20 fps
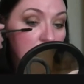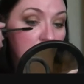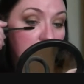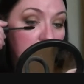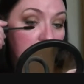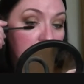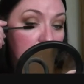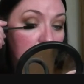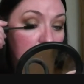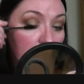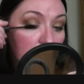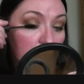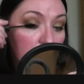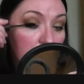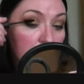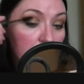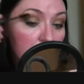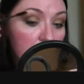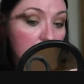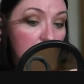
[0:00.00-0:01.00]
So
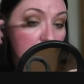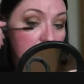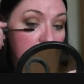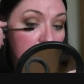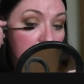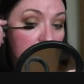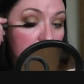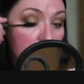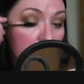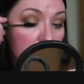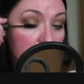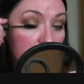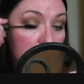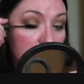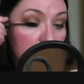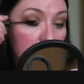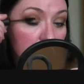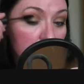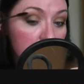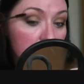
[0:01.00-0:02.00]
mascara is
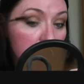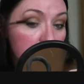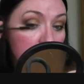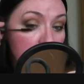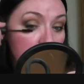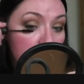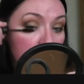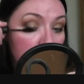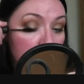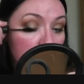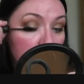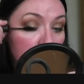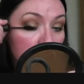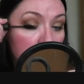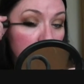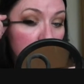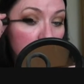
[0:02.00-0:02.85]
done.